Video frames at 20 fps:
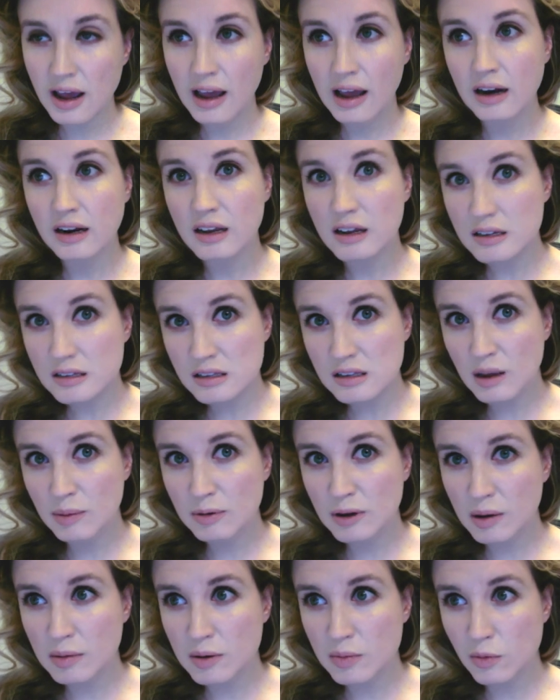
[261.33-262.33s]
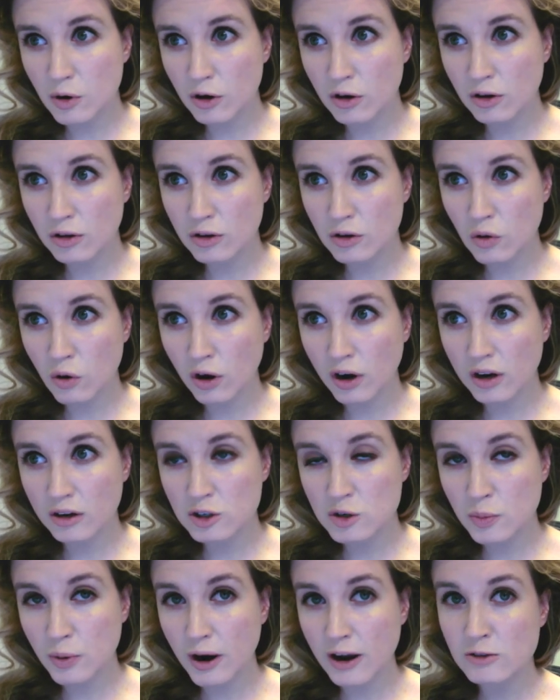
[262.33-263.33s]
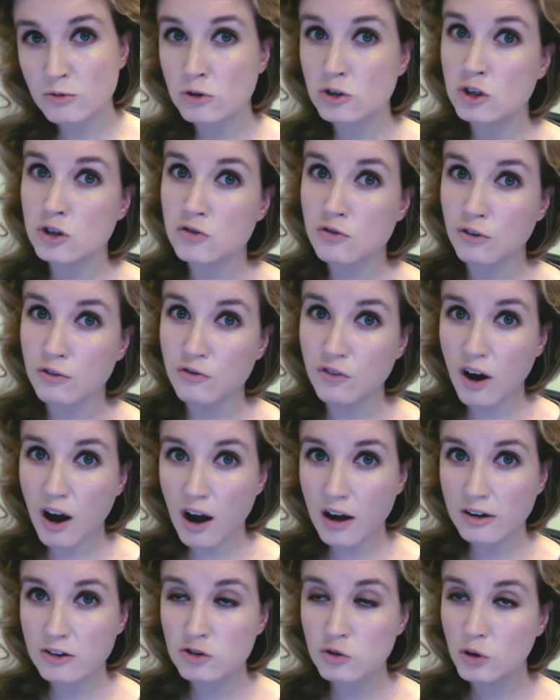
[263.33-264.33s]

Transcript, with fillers: And he is in the upcoming Murder on the Orient Express, which is for Fox.